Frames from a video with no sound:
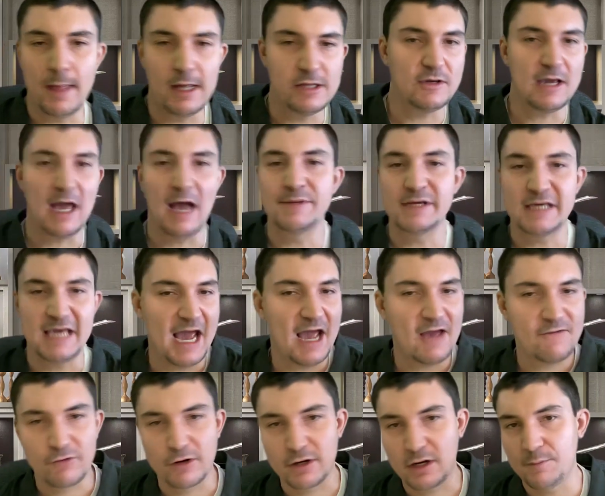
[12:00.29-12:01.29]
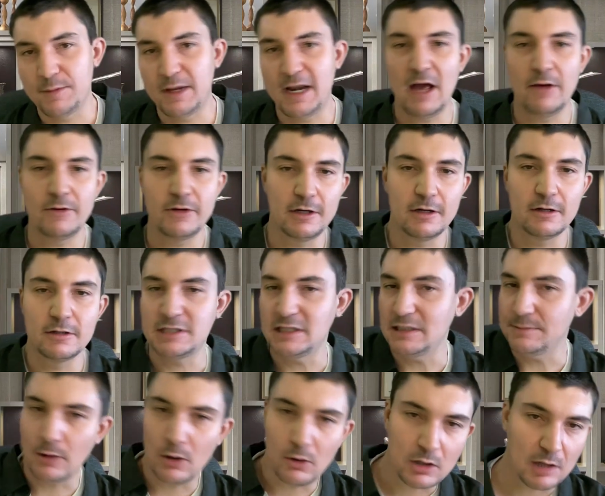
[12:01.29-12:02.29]
And then you got McCaffrey coming out here,
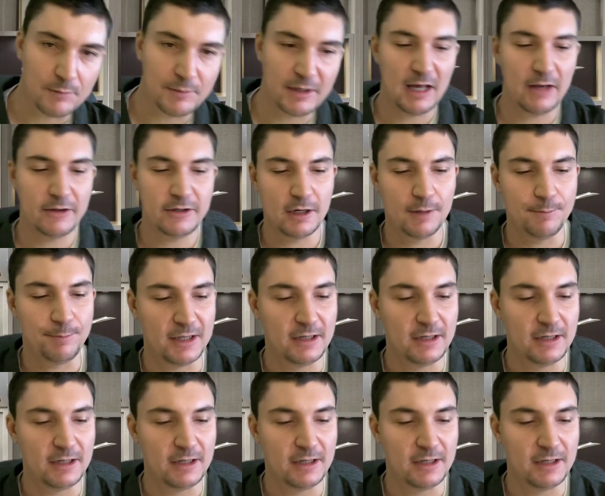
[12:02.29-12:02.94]
Debo coming out here.